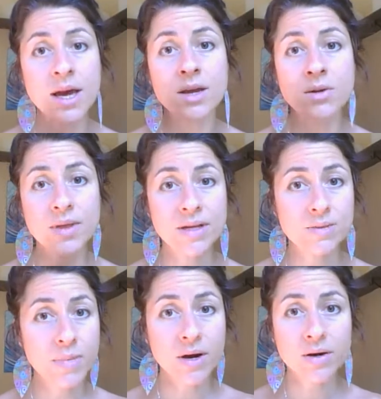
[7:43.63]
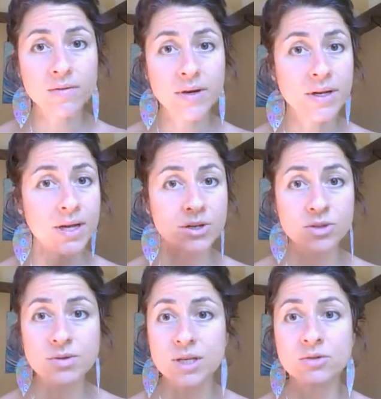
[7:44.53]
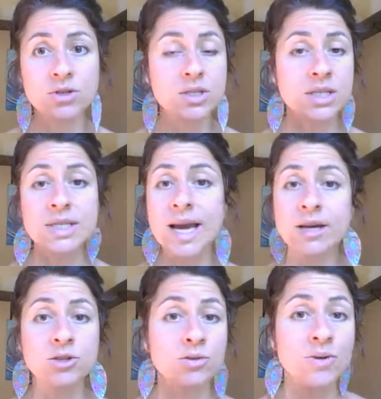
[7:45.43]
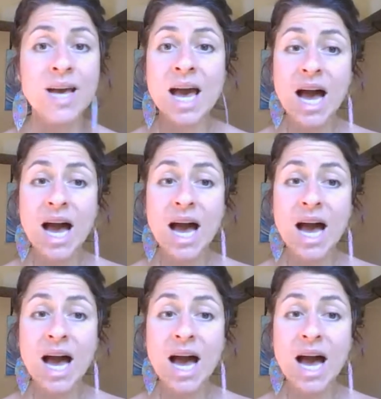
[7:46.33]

That's part of it. Issues that you just need to hash through.